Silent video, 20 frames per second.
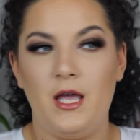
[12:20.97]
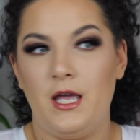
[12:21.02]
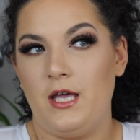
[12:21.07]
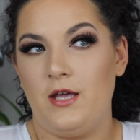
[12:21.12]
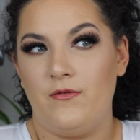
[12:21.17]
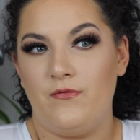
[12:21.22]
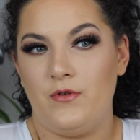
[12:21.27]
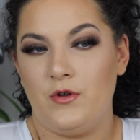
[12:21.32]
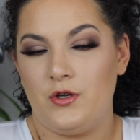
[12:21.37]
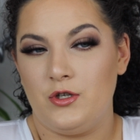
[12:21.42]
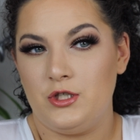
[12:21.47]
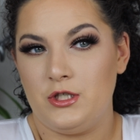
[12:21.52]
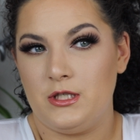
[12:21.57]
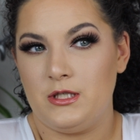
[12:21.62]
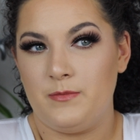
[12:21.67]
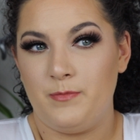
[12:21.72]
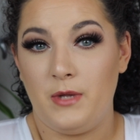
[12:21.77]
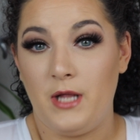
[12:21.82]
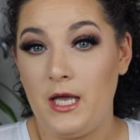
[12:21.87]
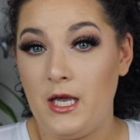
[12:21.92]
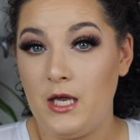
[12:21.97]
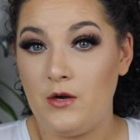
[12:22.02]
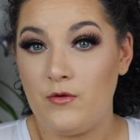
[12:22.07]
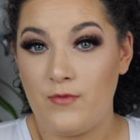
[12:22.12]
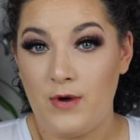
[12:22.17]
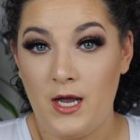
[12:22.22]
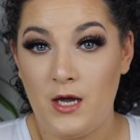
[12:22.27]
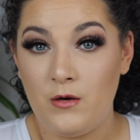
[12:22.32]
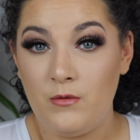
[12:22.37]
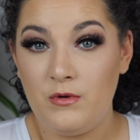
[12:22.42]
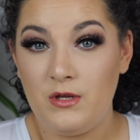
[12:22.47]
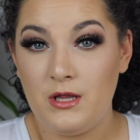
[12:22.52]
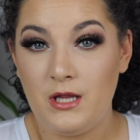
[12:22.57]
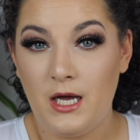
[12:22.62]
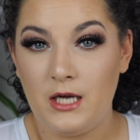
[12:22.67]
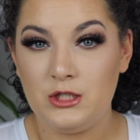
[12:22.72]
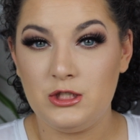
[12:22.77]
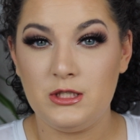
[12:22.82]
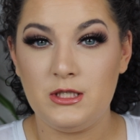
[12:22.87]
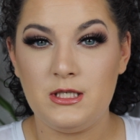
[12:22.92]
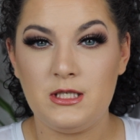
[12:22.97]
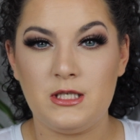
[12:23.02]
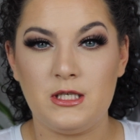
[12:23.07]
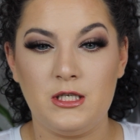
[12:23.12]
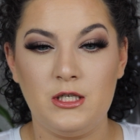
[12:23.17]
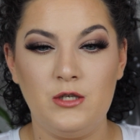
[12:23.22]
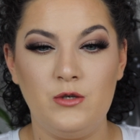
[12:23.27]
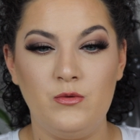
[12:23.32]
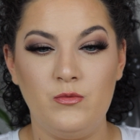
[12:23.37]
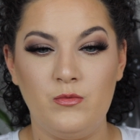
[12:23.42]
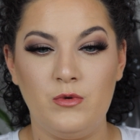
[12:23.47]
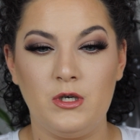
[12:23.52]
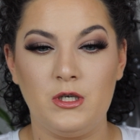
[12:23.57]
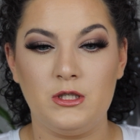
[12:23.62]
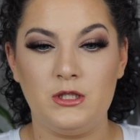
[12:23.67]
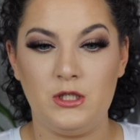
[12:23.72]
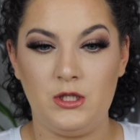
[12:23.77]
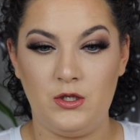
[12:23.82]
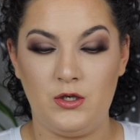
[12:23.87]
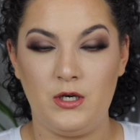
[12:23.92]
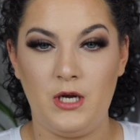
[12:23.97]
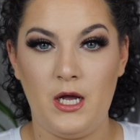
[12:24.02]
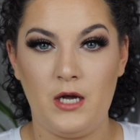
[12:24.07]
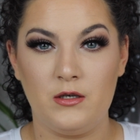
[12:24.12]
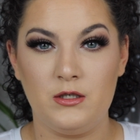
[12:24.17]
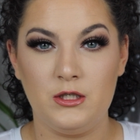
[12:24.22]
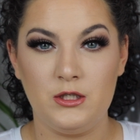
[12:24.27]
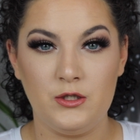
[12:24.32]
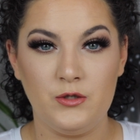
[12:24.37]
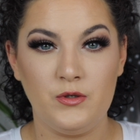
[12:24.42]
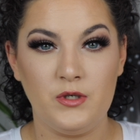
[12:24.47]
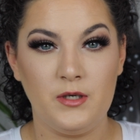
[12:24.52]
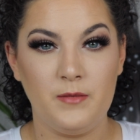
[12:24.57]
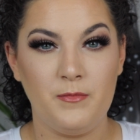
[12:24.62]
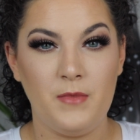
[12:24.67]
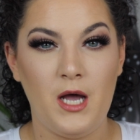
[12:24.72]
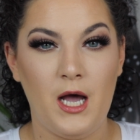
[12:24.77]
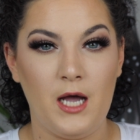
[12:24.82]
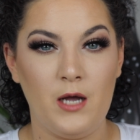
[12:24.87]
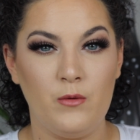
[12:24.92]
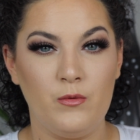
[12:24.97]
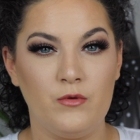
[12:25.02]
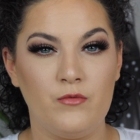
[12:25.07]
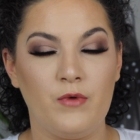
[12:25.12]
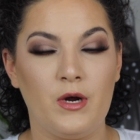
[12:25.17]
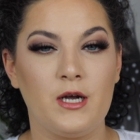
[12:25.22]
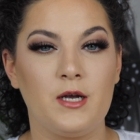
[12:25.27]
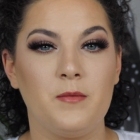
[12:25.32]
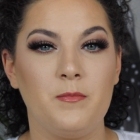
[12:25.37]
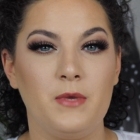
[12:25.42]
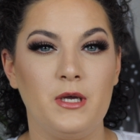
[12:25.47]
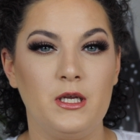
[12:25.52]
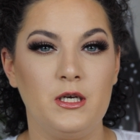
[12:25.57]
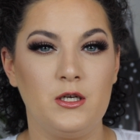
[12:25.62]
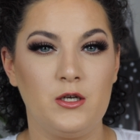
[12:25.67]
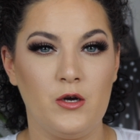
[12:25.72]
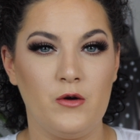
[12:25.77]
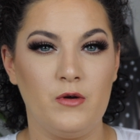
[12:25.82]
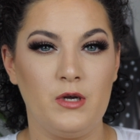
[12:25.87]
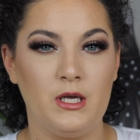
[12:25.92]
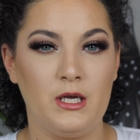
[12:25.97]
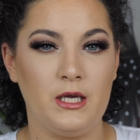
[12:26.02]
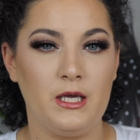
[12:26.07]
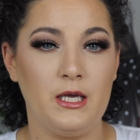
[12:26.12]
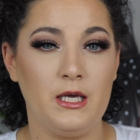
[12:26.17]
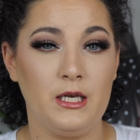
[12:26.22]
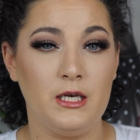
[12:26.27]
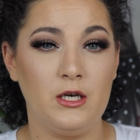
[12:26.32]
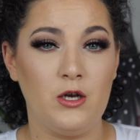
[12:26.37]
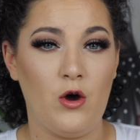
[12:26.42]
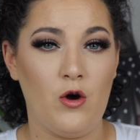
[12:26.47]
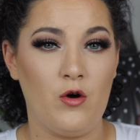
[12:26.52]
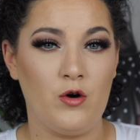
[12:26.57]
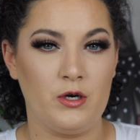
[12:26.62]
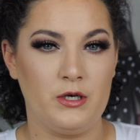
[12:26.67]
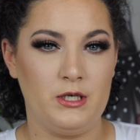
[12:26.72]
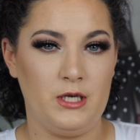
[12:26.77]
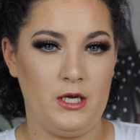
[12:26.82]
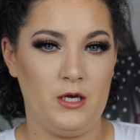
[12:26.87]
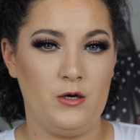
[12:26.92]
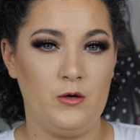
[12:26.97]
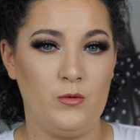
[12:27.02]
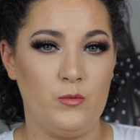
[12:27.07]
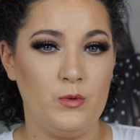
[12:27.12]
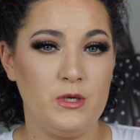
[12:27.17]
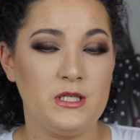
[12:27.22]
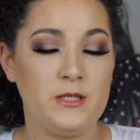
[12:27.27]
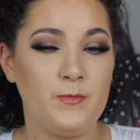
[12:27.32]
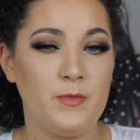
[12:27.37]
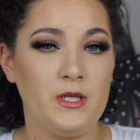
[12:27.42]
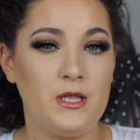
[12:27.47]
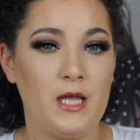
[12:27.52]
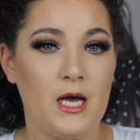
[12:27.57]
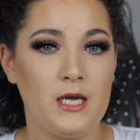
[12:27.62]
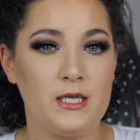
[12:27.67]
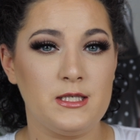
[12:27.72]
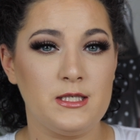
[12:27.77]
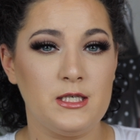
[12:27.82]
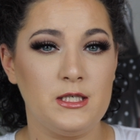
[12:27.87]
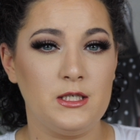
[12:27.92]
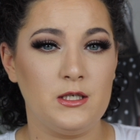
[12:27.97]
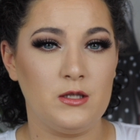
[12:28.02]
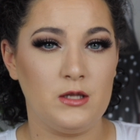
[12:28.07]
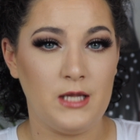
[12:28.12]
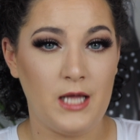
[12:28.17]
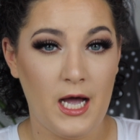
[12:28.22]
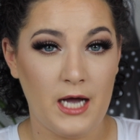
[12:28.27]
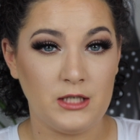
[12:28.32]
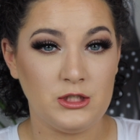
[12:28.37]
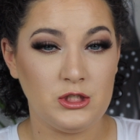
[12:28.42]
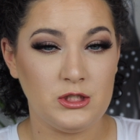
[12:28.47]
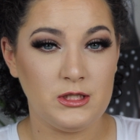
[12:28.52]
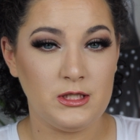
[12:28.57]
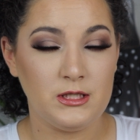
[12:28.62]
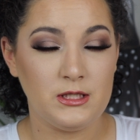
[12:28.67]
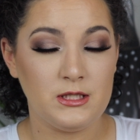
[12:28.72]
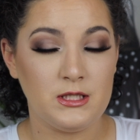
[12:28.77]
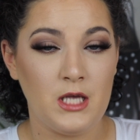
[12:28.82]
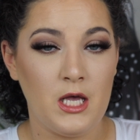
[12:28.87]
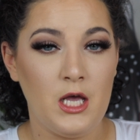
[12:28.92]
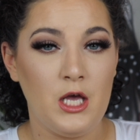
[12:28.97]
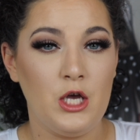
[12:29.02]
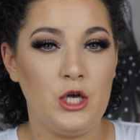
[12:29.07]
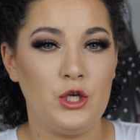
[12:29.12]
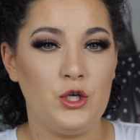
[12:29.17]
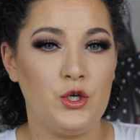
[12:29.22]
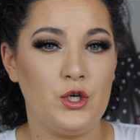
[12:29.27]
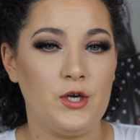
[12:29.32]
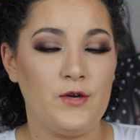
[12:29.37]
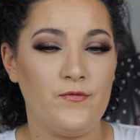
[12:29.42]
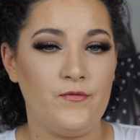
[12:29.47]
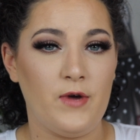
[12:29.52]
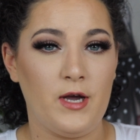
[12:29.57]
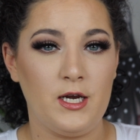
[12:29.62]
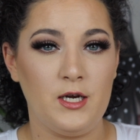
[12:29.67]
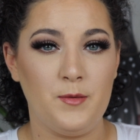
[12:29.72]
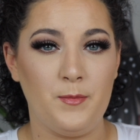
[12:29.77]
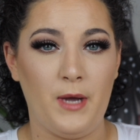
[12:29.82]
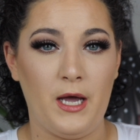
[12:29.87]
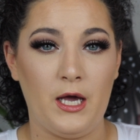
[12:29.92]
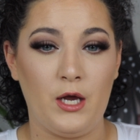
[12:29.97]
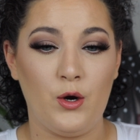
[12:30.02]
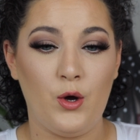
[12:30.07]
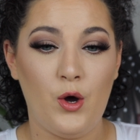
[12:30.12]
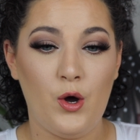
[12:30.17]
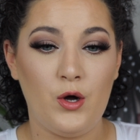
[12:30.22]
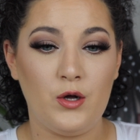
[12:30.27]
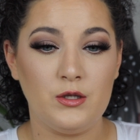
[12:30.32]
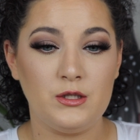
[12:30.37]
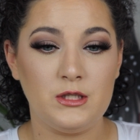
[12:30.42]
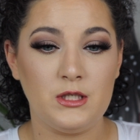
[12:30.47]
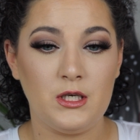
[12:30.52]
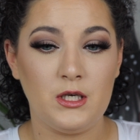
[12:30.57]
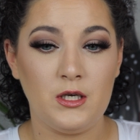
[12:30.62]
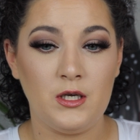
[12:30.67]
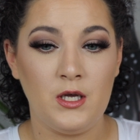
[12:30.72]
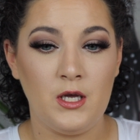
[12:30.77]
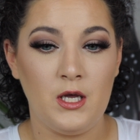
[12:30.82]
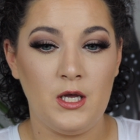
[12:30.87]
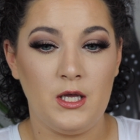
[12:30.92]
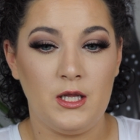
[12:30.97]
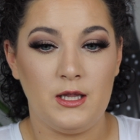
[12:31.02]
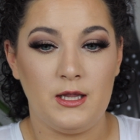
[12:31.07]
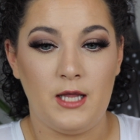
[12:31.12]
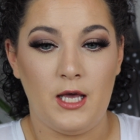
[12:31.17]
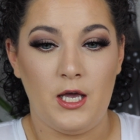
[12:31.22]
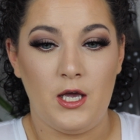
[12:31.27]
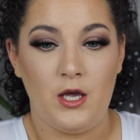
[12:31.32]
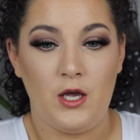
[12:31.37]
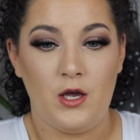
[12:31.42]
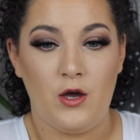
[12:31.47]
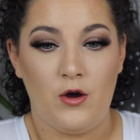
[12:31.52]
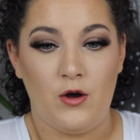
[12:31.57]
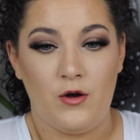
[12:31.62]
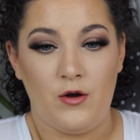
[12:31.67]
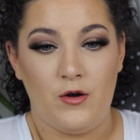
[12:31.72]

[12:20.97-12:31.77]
If you're just playing around with lashes and you want to learn how to do them, I would recommend going and getting Ardell Wispy lashes. You can find them at Ulta. They're